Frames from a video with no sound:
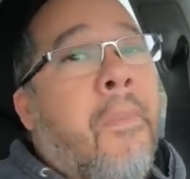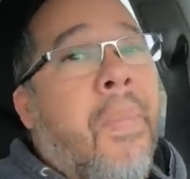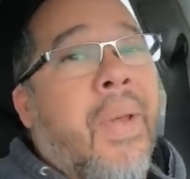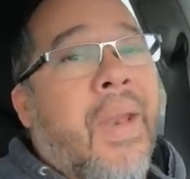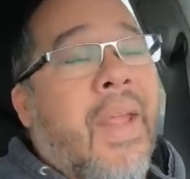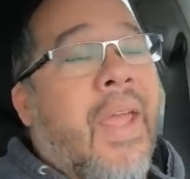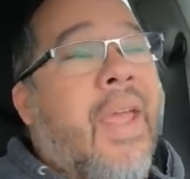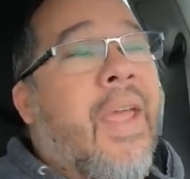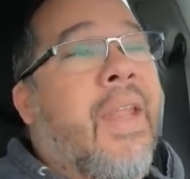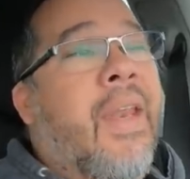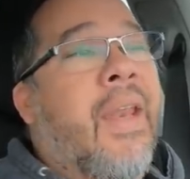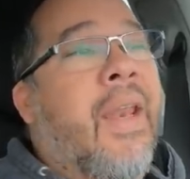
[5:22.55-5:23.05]

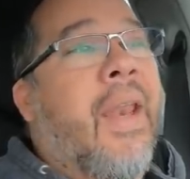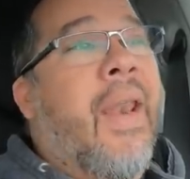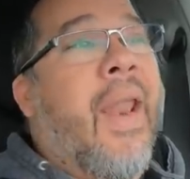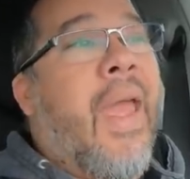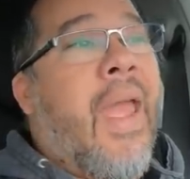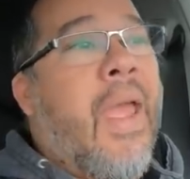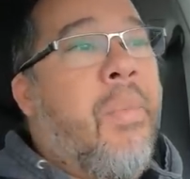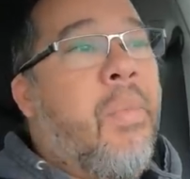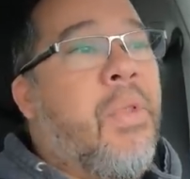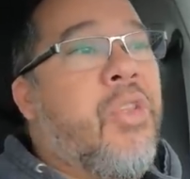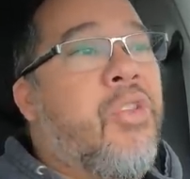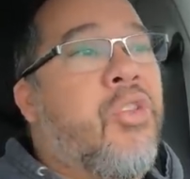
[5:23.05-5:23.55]
But in
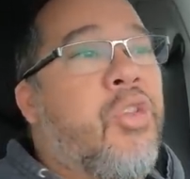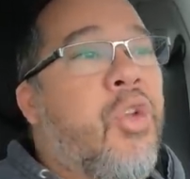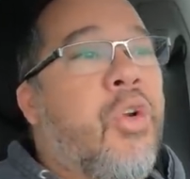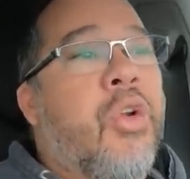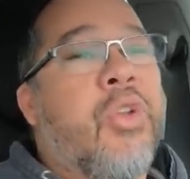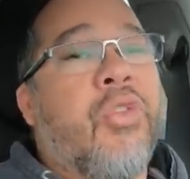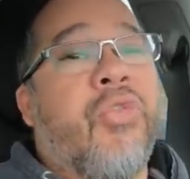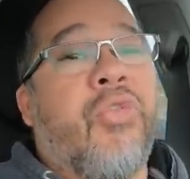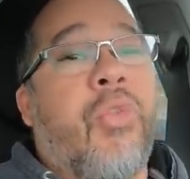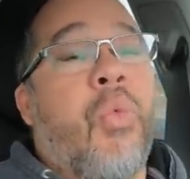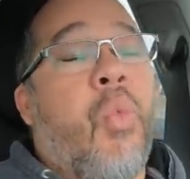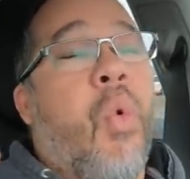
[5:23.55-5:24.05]
layman's
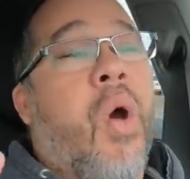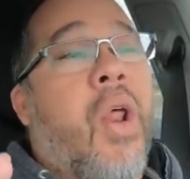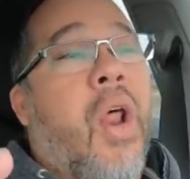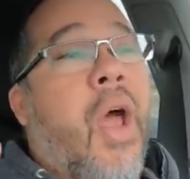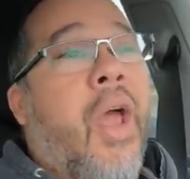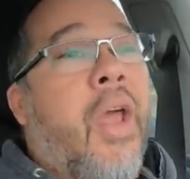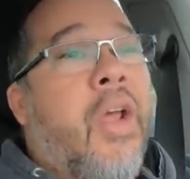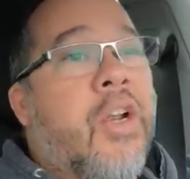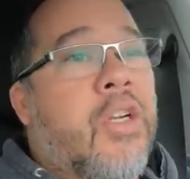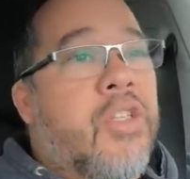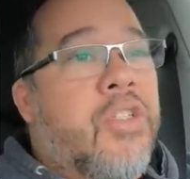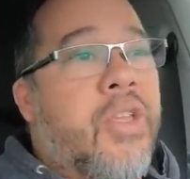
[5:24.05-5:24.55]
terms, from what
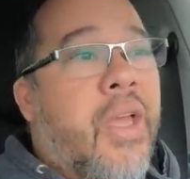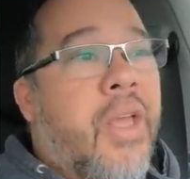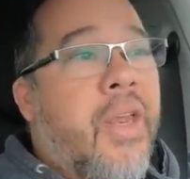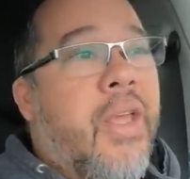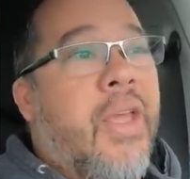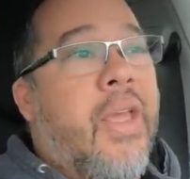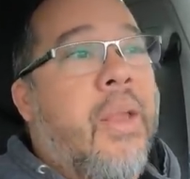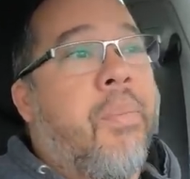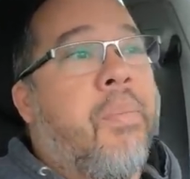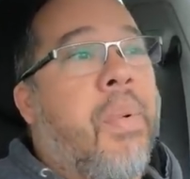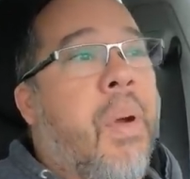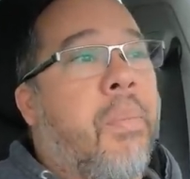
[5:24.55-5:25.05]
I understand
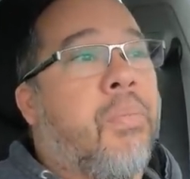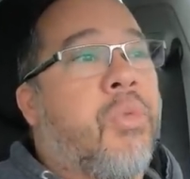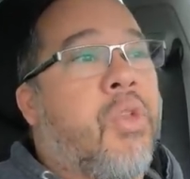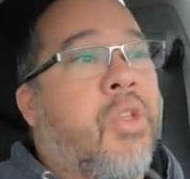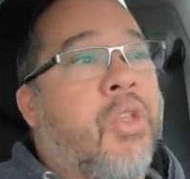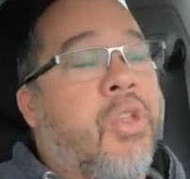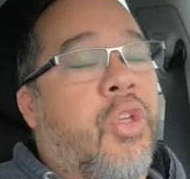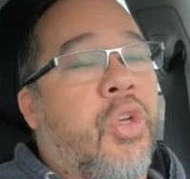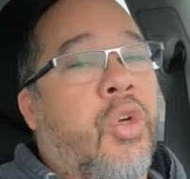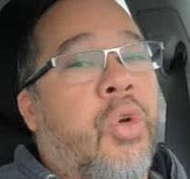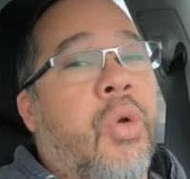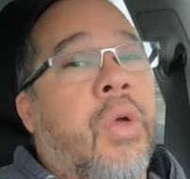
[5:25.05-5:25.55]
a heat pump
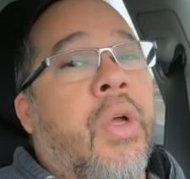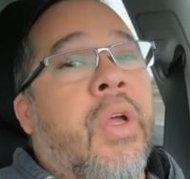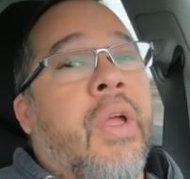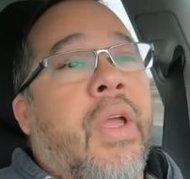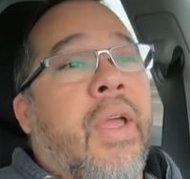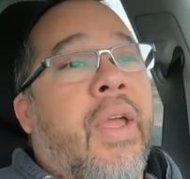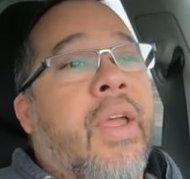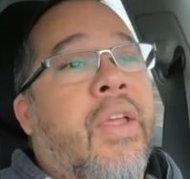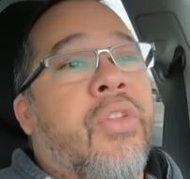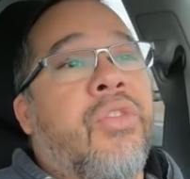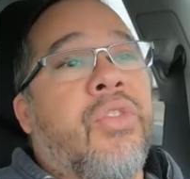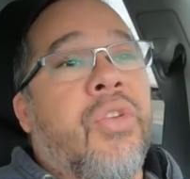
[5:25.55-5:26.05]
to do
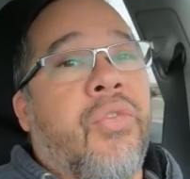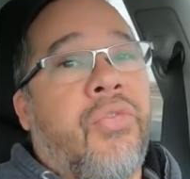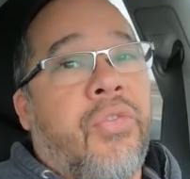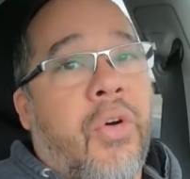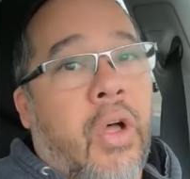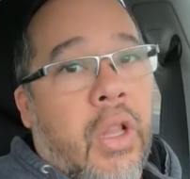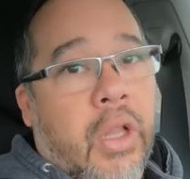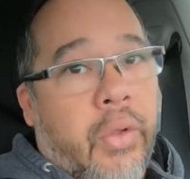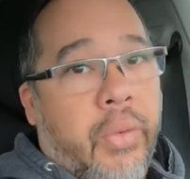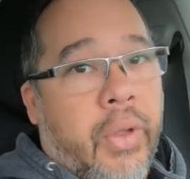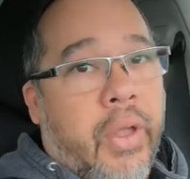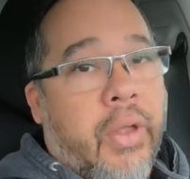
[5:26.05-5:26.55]
is the
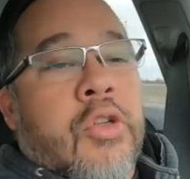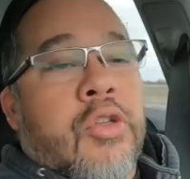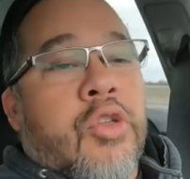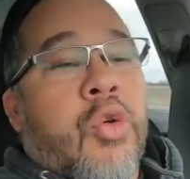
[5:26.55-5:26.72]
following.